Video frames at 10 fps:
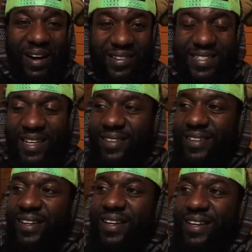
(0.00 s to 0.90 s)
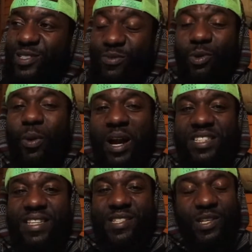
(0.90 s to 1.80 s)
content. So if you're
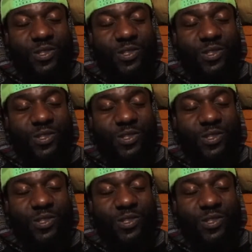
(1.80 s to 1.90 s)
watching this,